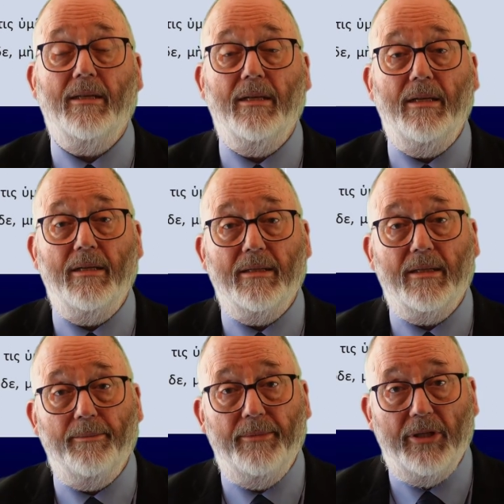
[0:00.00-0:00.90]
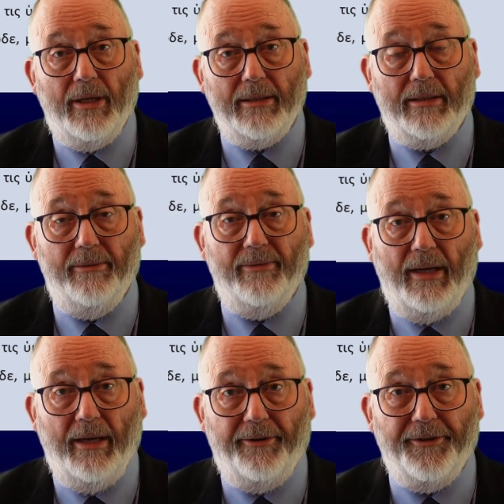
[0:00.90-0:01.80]
the subjunctive
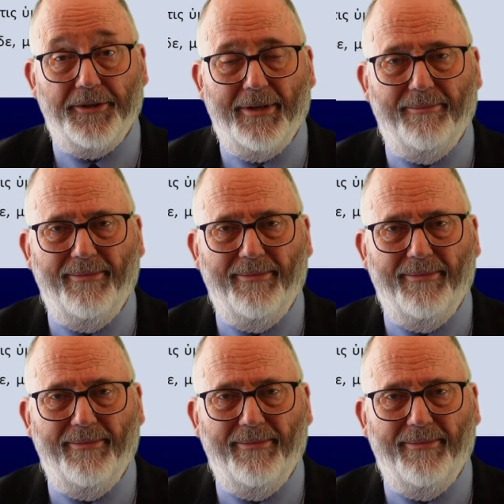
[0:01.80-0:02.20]
aorist.